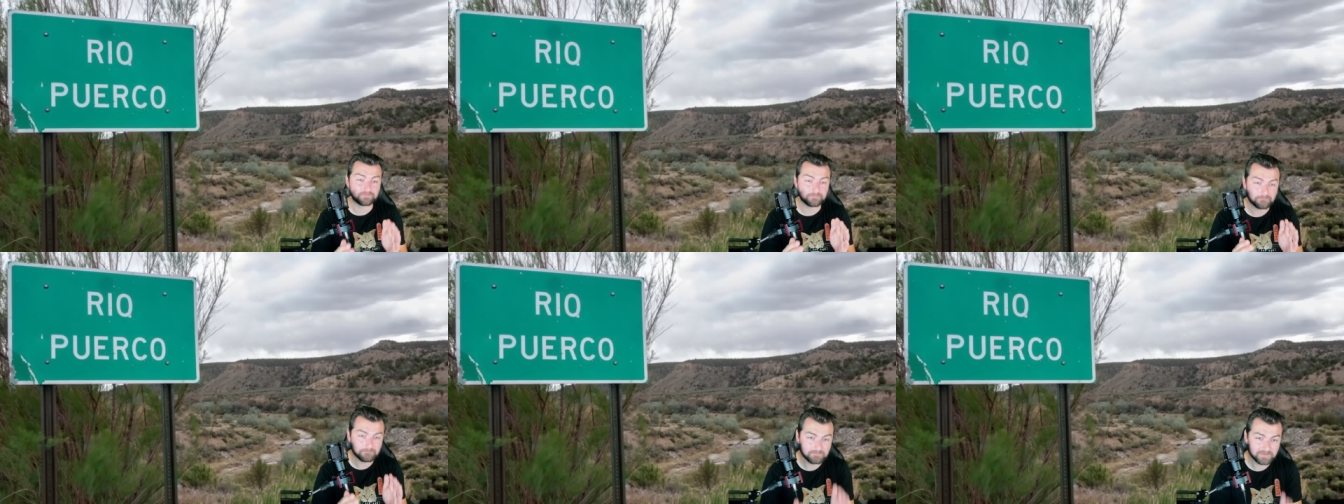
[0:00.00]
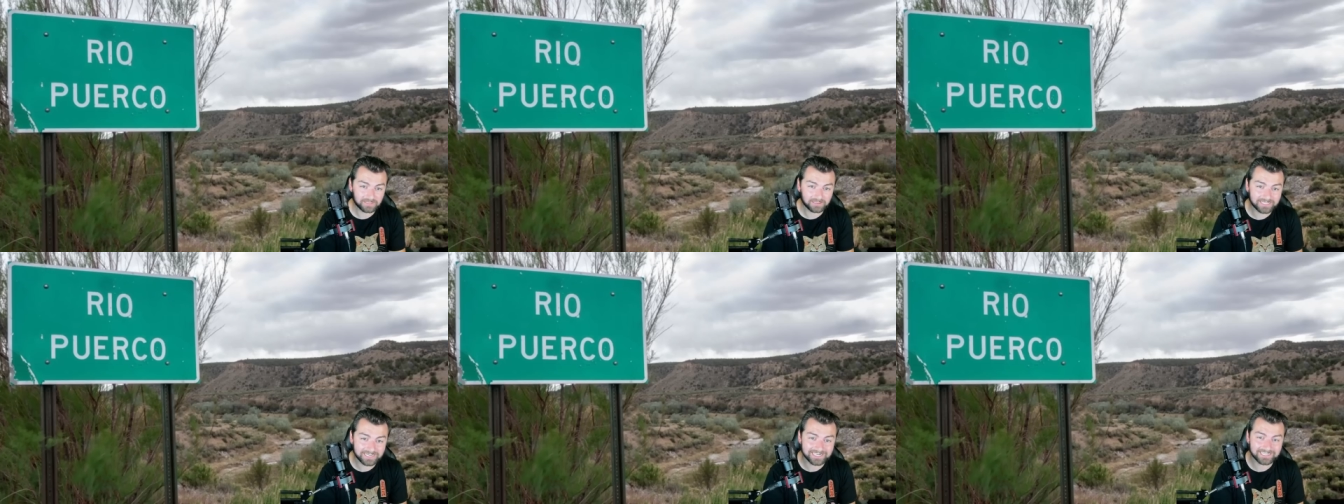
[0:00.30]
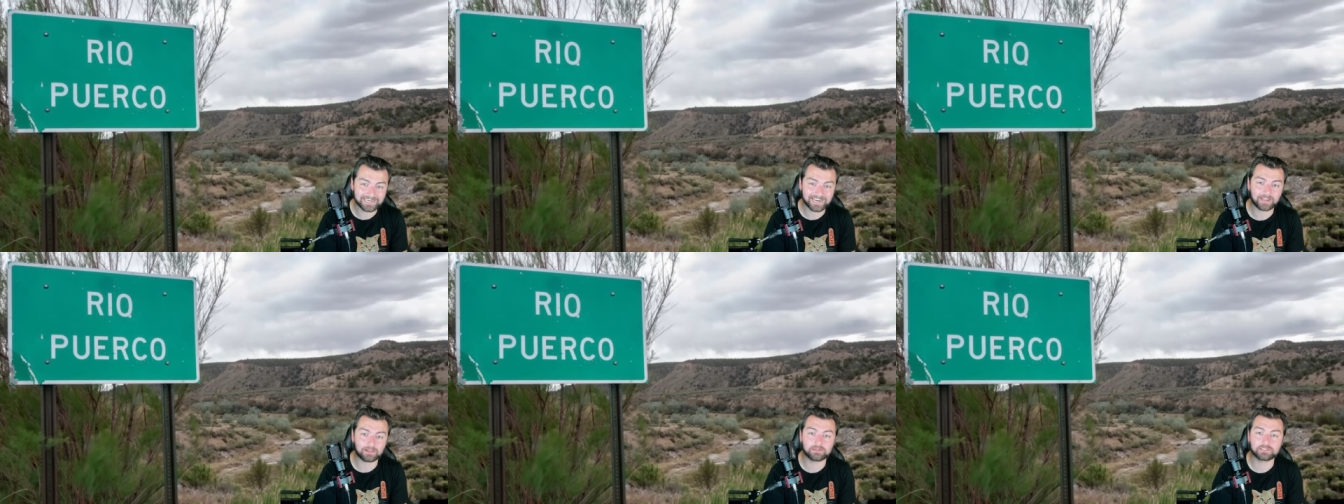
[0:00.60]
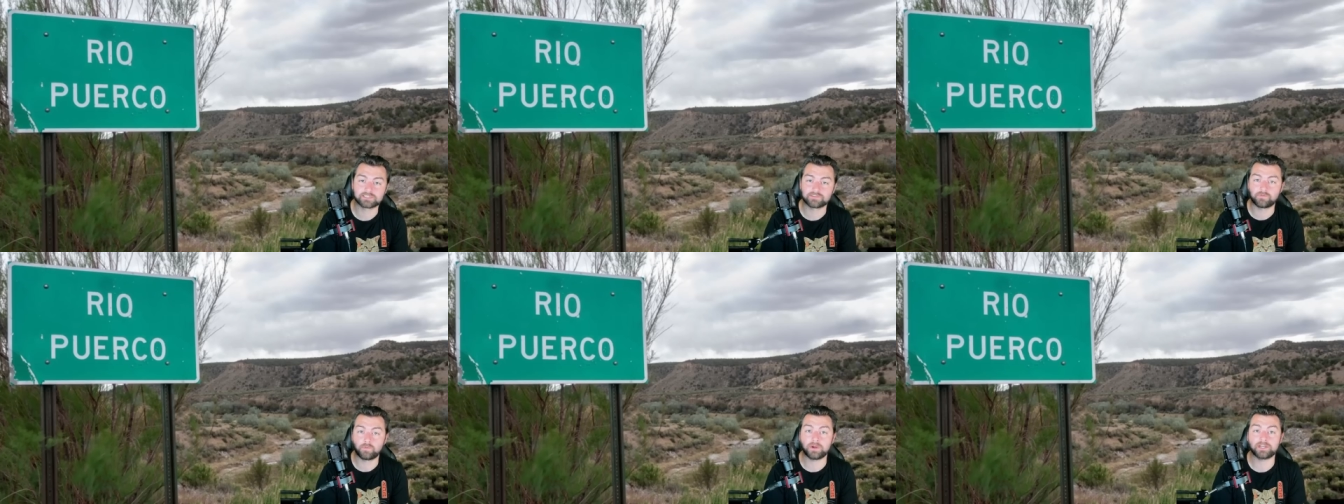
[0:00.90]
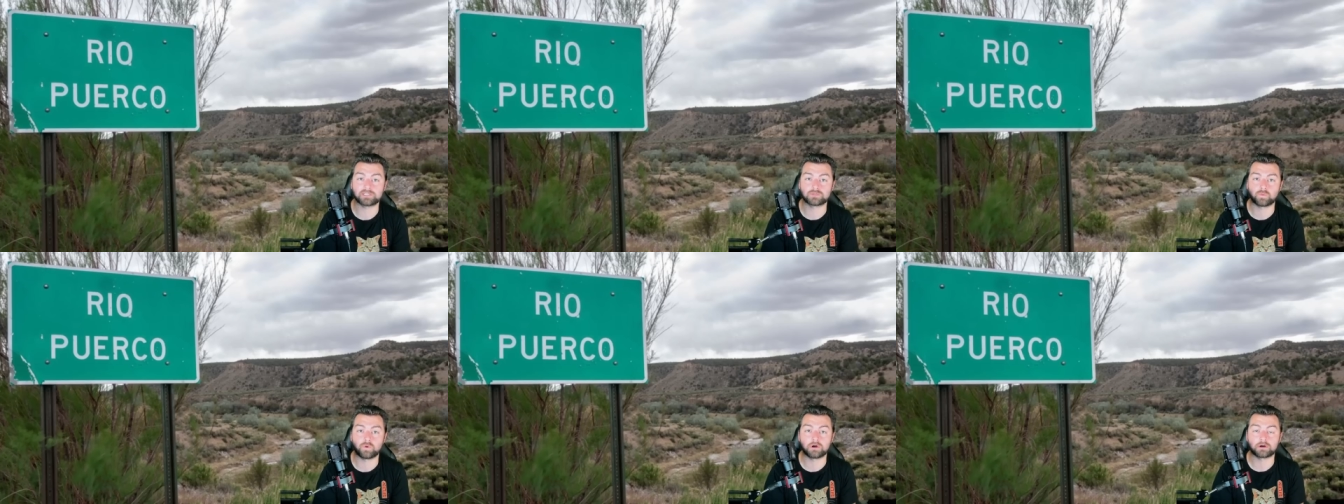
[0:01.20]
million gallons of
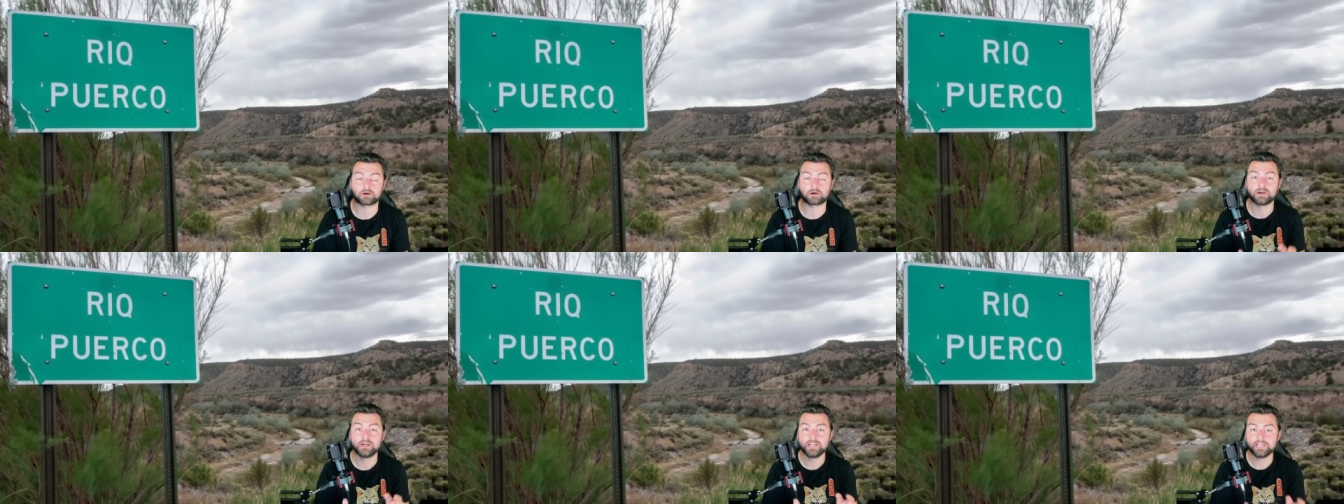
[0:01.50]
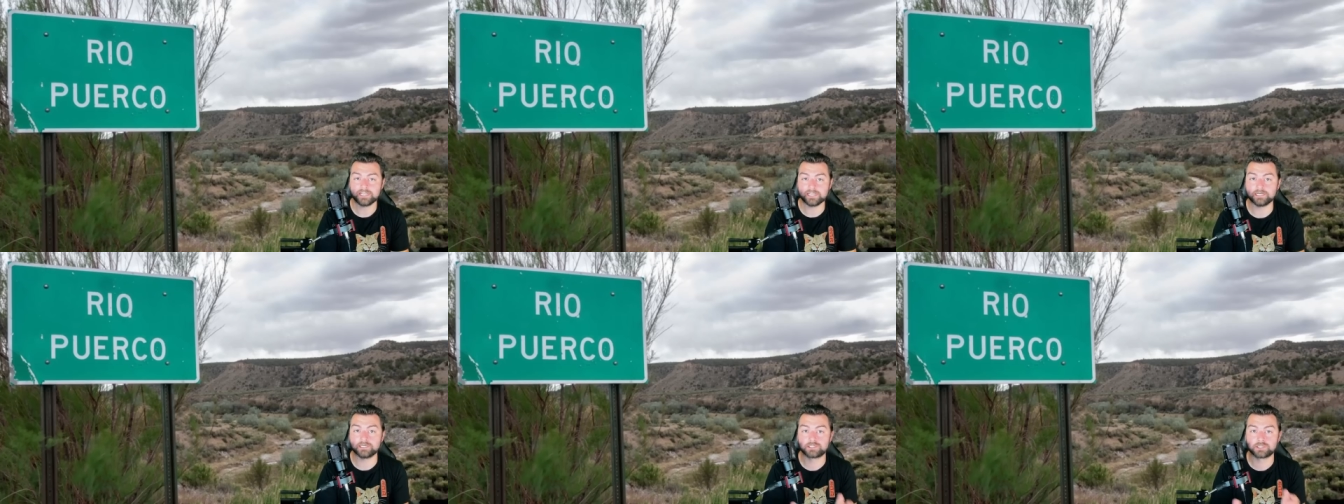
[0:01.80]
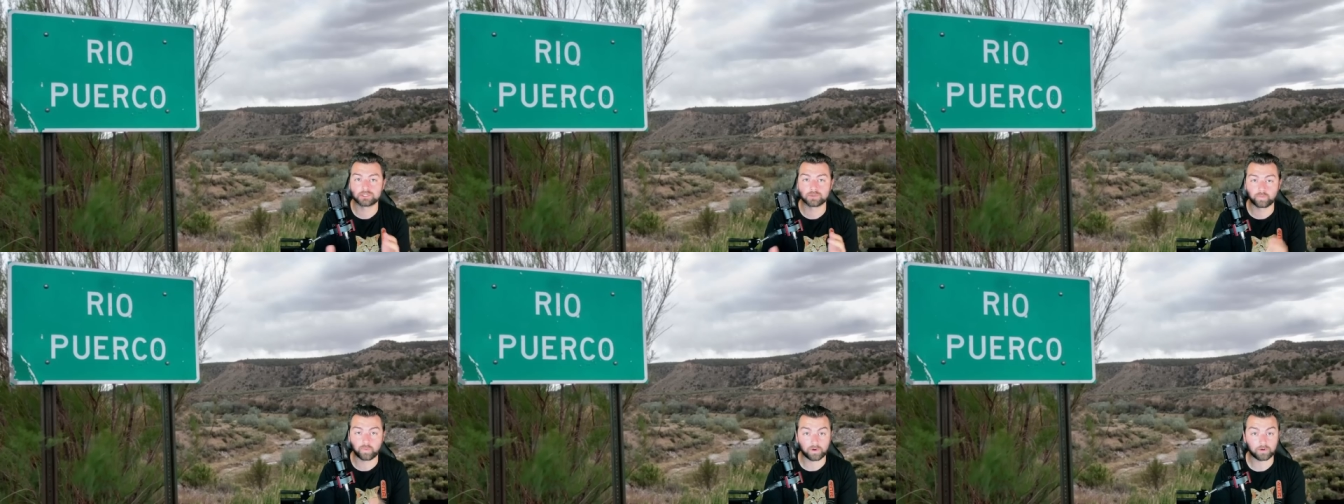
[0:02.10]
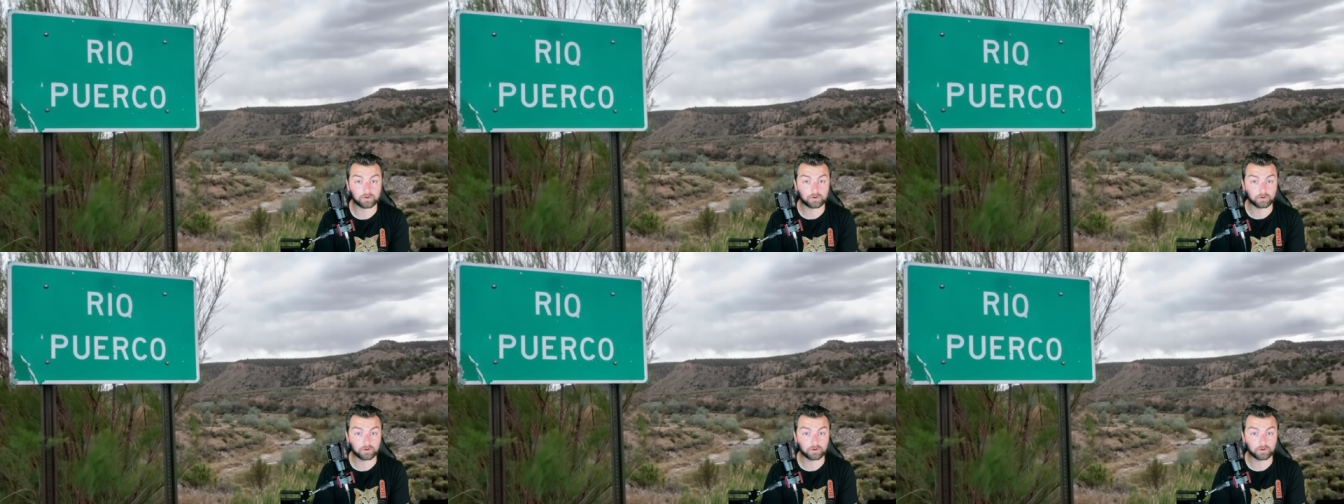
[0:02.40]
wastewater into the Puerco